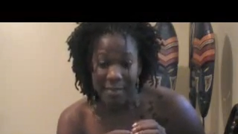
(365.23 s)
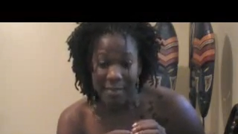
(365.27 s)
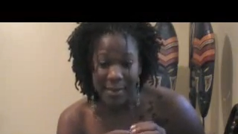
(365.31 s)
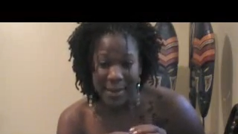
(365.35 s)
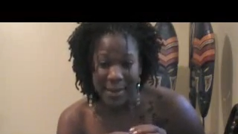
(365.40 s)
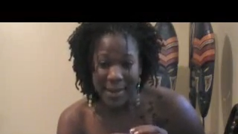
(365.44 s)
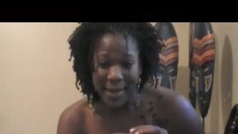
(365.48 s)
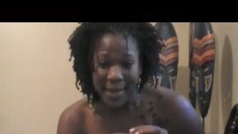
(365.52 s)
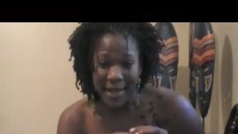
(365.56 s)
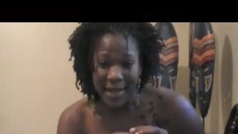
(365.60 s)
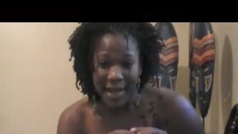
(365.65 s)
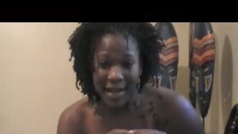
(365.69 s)

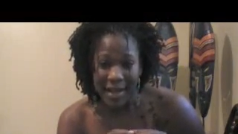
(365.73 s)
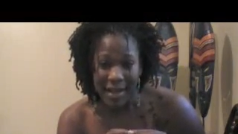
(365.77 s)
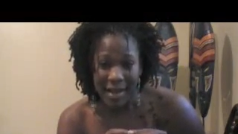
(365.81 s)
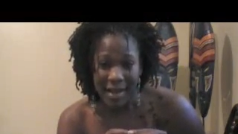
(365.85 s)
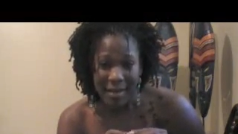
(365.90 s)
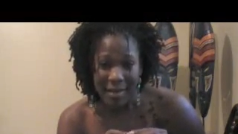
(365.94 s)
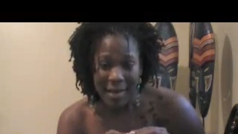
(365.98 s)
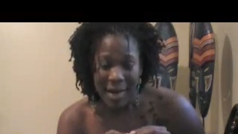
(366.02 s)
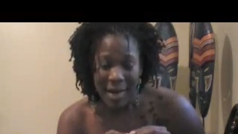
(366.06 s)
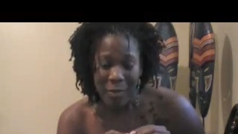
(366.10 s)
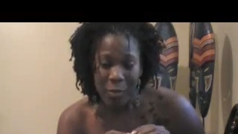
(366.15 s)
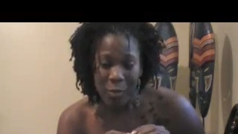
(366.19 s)
But
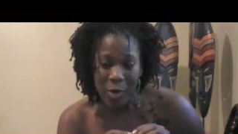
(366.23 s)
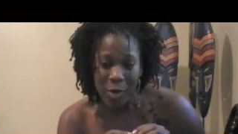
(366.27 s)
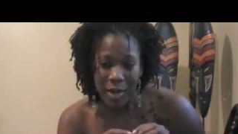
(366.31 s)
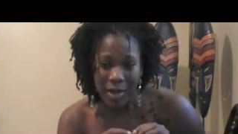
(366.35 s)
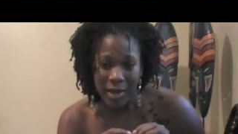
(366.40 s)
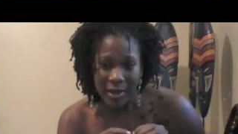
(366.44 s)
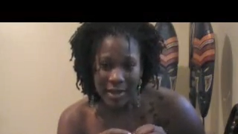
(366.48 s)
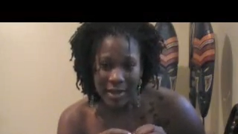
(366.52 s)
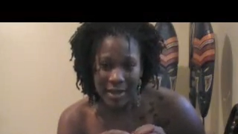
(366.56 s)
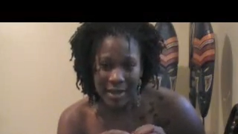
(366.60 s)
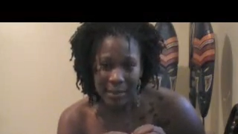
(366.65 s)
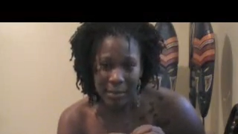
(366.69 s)
I
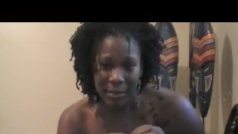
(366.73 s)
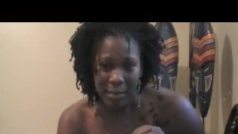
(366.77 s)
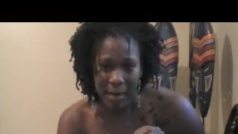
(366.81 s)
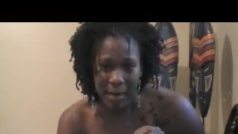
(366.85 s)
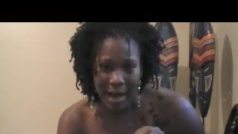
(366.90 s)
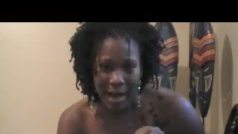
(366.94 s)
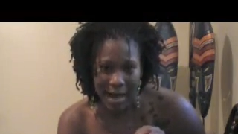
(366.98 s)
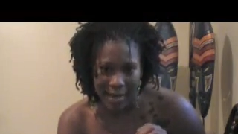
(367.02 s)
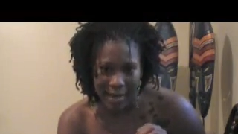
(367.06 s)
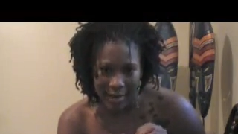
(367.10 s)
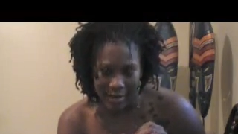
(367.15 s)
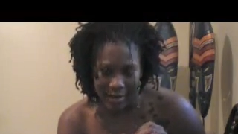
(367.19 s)
wanted a
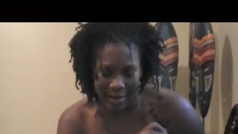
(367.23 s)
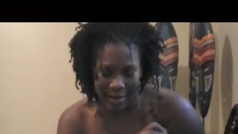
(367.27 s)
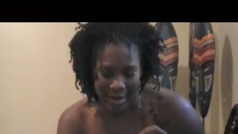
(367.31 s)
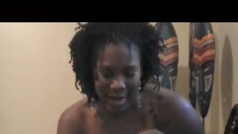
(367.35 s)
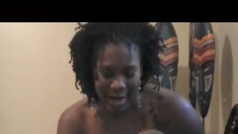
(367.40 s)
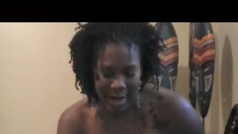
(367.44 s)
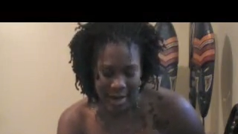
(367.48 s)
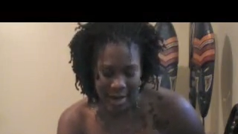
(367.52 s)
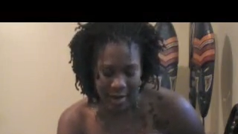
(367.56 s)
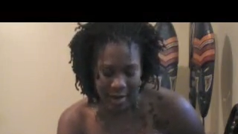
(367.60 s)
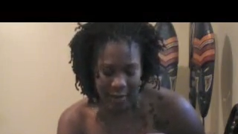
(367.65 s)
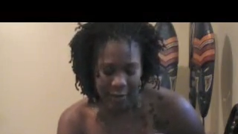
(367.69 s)
smaller
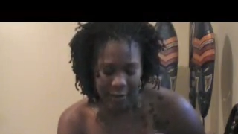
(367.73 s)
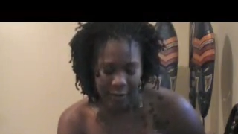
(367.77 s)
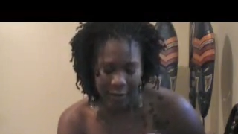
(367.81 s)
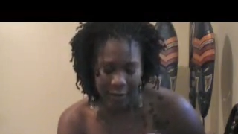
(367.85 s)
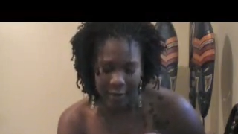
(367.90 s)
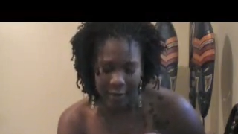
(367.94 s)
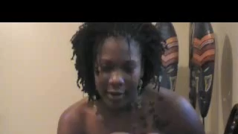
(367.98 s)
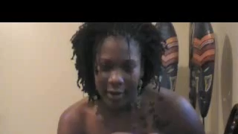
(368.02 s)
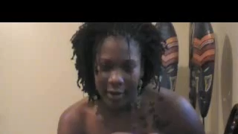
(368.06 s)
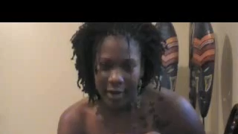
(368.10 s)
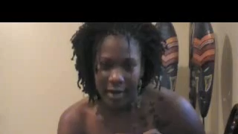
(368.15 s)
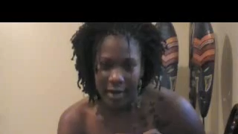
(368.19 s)
lock
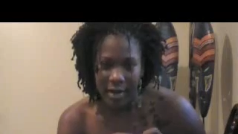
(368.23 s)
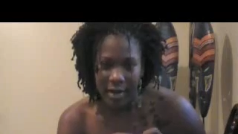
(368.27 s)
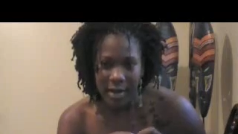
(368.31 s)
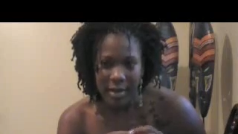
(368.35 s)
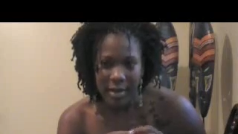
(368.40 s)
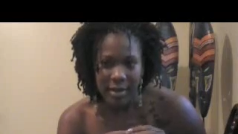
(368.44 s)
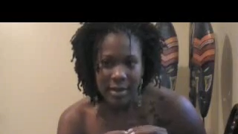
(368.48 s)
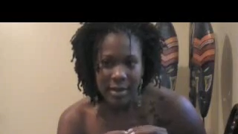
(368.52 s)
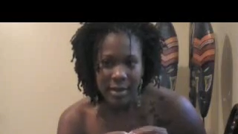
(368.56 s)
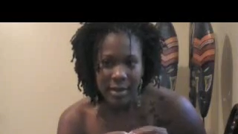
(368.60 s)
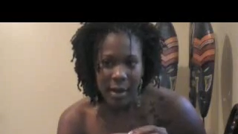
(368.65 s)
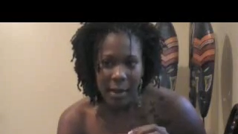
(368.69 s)
for
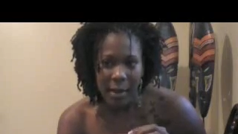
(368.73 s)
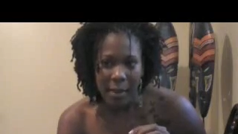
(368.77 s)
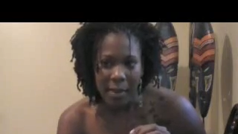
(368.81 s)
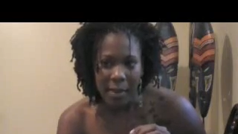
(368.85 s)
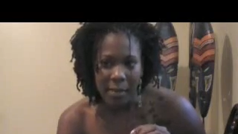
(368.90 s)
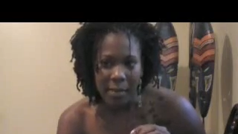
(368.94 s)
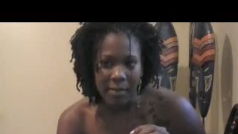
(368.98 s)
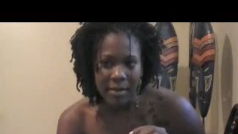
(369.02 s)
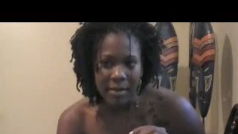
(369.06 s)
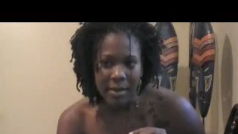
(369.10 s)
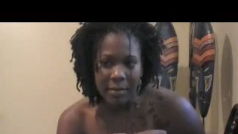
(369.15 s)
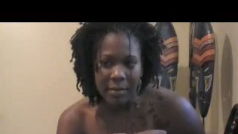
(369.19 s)

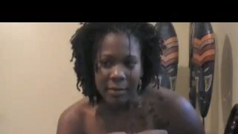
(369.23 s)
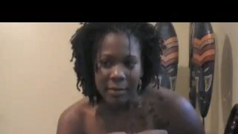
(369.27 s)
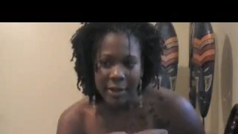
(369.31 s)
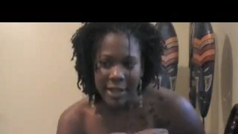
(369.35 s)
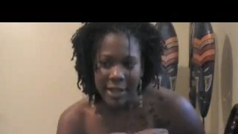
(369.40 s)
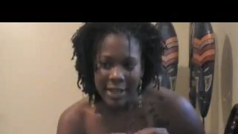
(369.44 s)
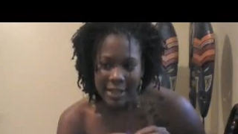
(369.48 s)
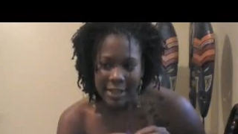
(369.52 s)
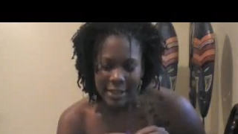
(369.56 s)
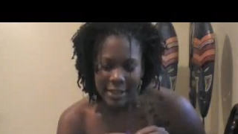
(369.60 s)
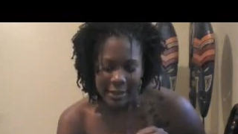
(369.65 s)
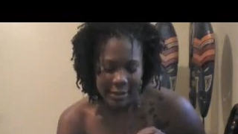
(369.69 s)
some
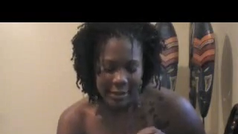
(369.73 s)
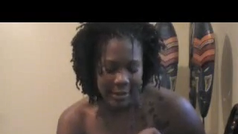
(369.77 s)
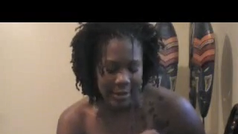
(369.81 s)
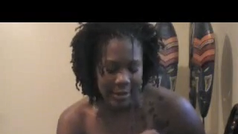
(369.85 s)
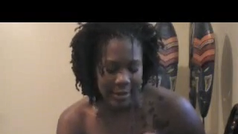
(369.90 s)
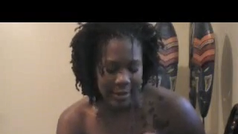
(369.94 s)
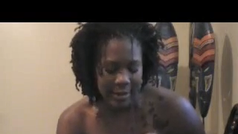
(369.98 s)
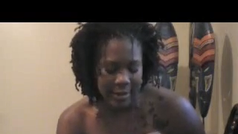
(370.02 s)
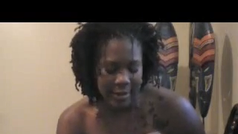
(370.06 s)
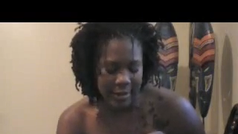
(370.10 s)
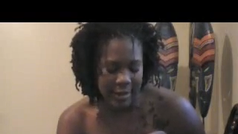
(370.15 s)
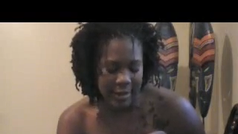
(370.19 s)

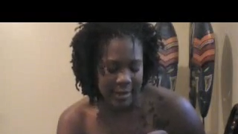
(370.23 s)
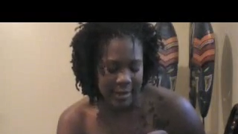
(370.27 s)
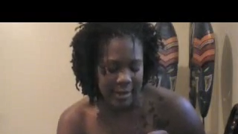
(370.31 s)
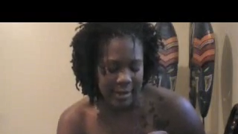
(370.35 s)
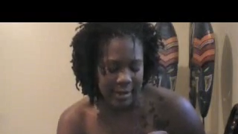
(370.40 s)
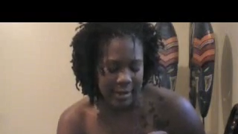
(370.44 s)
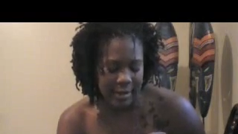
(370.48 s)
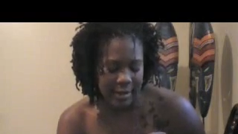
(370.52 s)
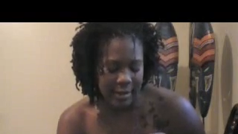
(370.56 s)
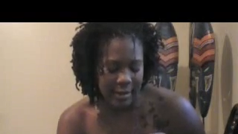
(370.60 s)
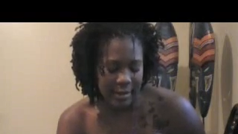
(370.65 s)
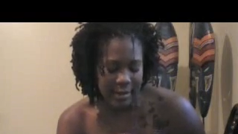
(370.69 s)
reasons
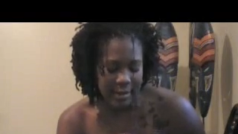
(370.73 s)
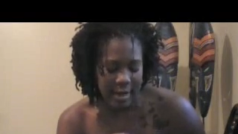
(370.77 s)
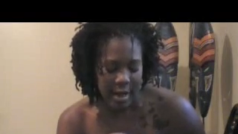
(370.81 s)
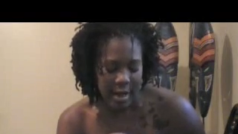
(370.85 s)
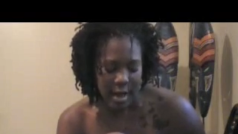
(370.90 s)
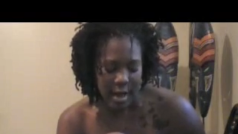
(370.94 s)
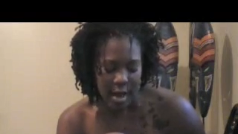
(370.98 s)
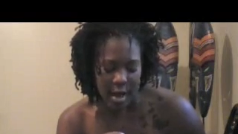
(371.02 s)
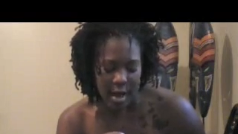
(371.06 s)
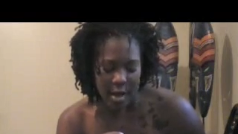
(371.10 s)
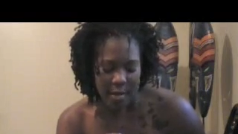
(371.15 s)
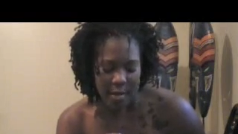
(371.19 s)

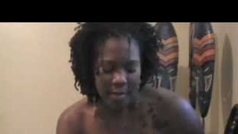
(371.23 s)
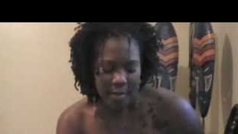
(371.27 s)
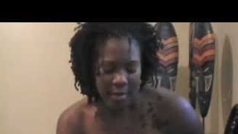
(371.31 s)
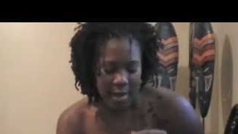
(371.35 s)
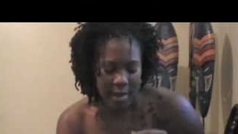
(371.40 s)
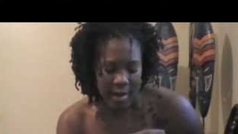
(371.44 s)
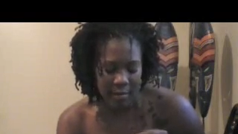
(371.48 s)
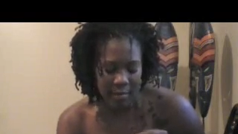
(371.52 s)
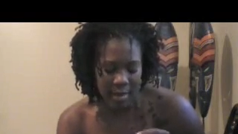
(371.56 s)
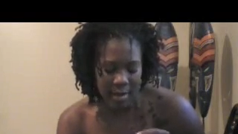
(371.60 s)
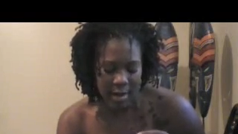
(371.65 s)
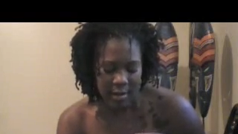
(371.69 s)

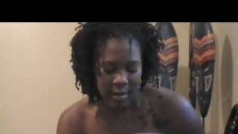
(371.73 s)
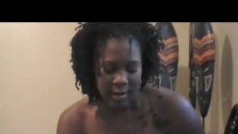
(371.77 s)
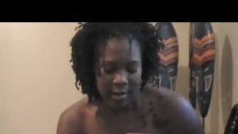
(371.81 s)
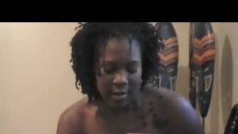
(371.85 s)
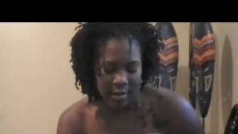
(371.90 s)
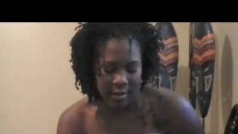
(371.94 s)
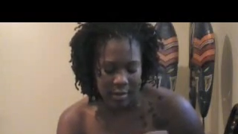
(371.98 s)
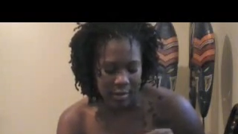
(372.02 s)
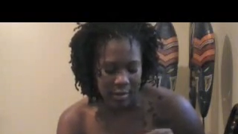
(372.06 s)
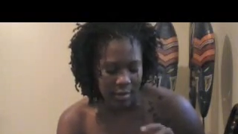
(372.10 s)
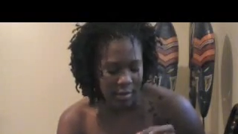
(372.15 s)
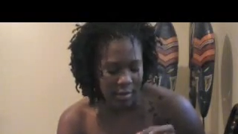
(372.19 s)
that I'm not
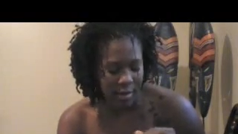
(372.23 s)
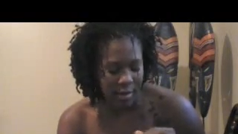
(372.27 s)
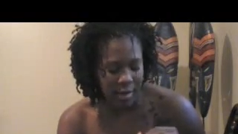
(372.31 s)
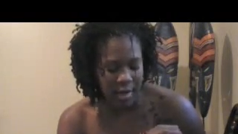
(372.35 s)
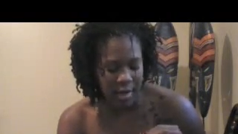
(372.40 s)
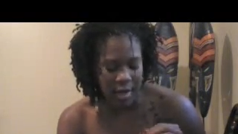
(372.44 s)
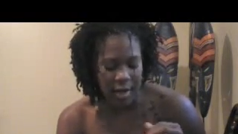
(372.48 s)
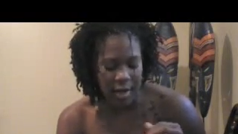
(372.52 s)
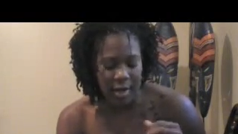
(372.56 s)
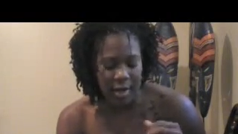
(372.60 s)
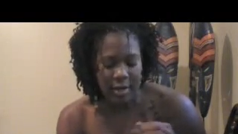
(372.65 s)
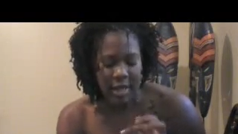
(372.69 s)
just gonna
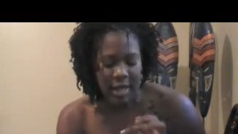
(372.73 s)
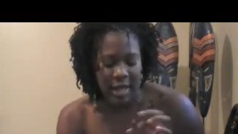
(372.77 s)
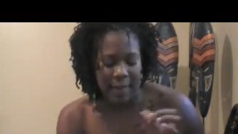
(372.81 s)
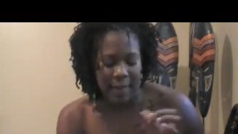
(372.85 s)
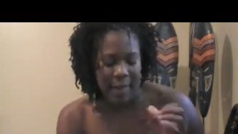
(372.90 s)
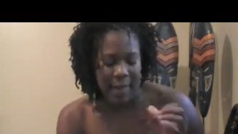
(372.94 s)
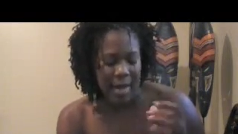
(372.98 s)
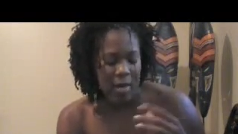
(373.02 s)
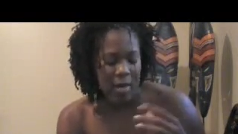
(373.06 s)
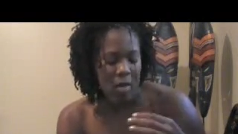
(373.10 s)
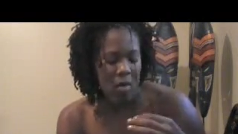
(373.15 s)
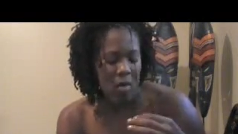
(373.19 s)
talk
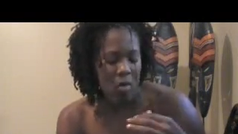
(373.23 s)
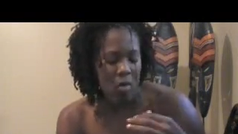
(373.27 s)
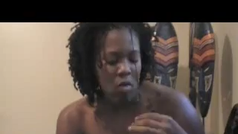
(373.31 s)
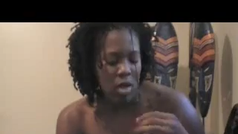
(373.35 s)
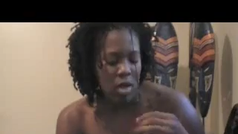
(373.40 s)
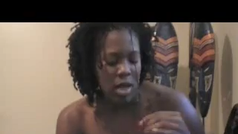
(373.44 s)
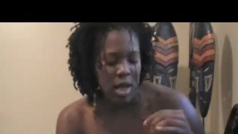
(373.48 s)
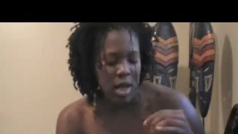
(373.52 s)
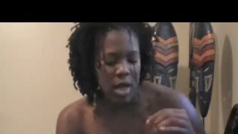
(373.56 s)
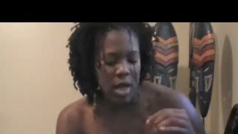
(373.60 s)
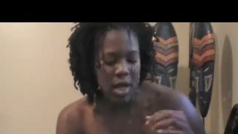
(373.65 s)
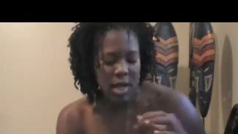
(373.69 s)
about
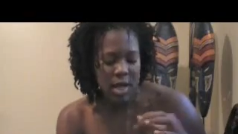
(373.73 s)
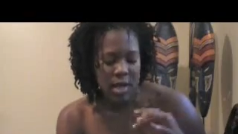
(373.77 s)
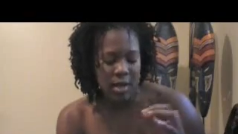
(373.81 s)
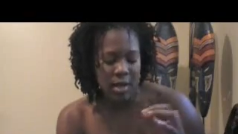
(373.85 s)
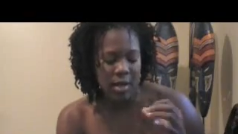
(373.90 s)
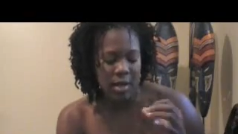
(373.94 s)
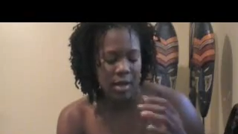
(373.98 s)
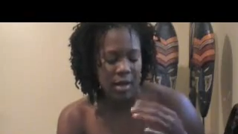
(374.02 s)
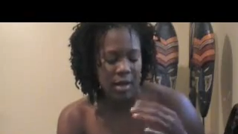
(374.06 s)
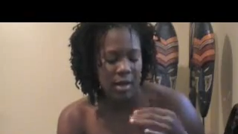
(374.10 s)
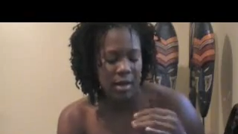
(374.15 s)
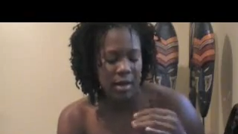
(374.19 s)
online.